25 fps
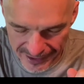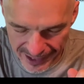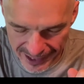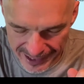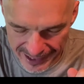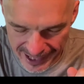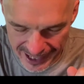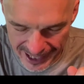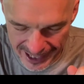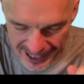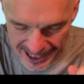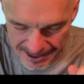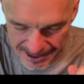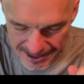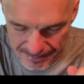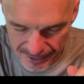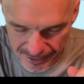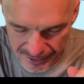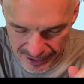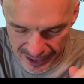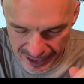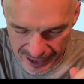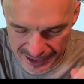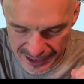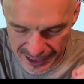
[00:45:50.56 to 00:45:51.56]
thy name.
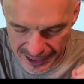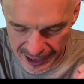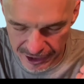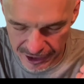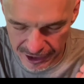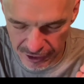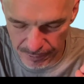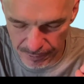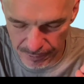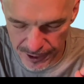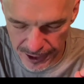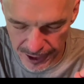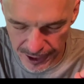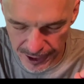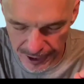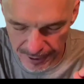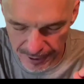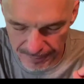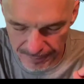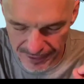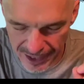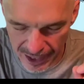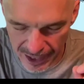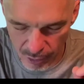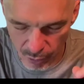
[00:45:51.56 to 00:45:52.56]
Thy kingdom
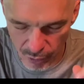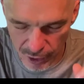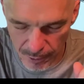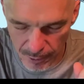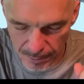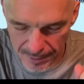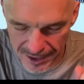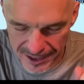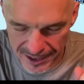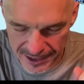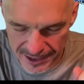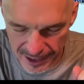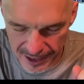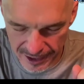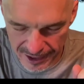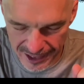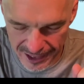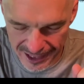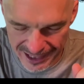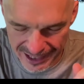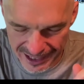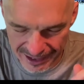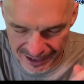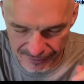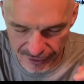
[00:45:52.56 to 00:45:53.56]
come, thy will be
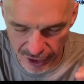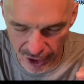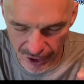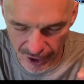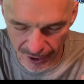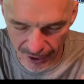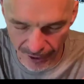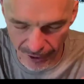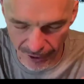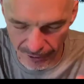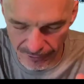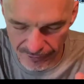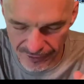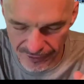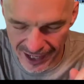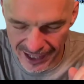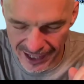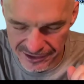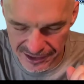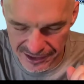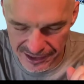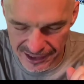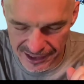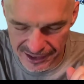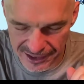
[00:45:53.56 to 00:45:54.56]
done in the earth
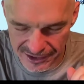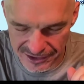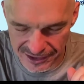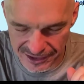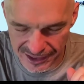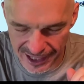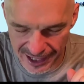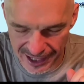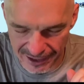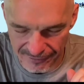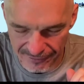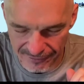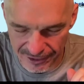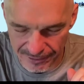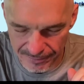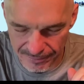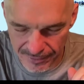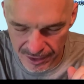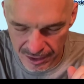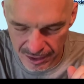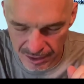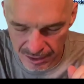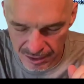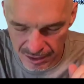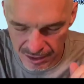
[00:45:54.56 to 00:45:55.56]
as it is in heaven.
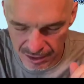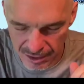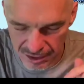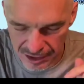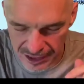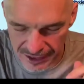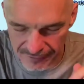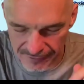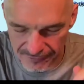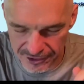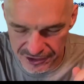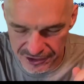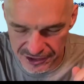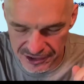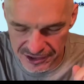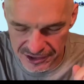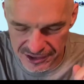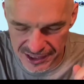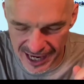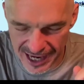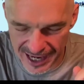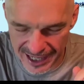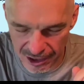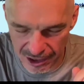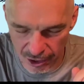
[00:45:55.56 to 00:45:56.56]
Give us this
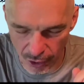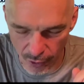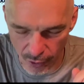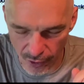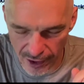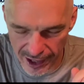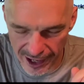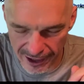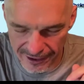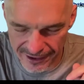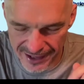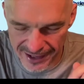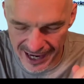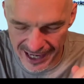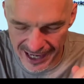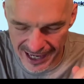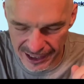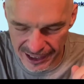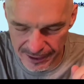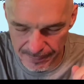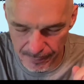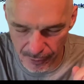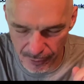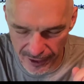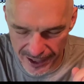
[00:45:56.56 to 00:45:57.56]
day, Lord, our
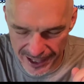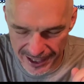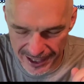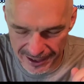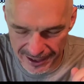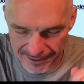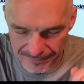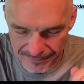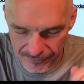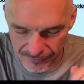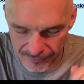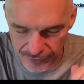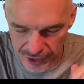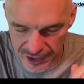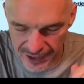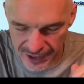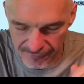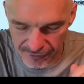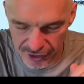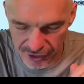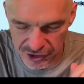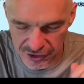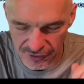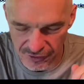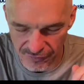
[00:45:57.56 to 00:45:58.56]
daily bread.
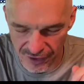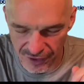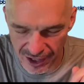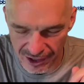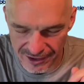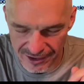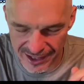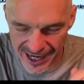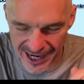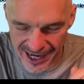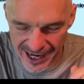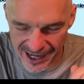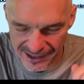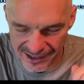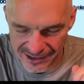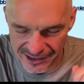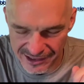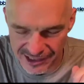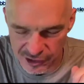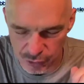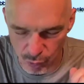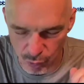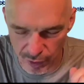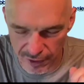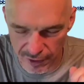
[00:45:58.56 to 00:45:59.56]
Forgive us of our debts
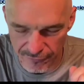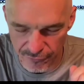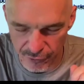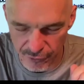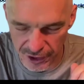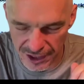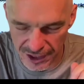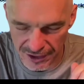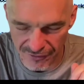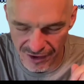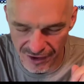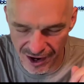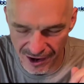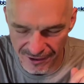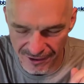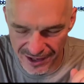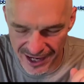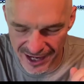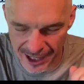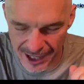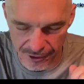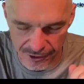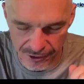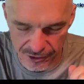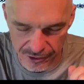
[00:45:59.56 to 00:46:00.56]
as we forgive our
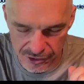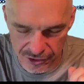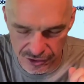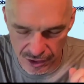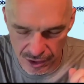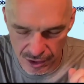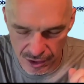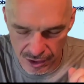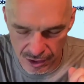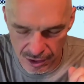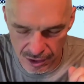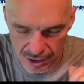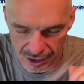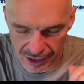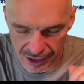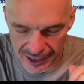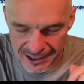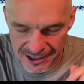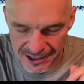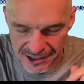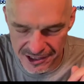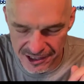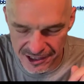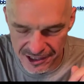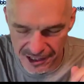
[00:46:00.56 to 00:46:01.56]
debtors.
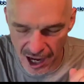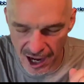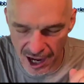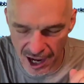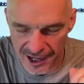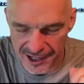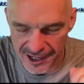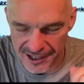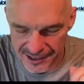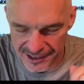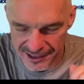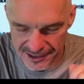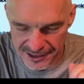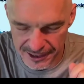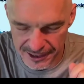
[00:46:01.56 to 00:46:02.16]
Lead us not into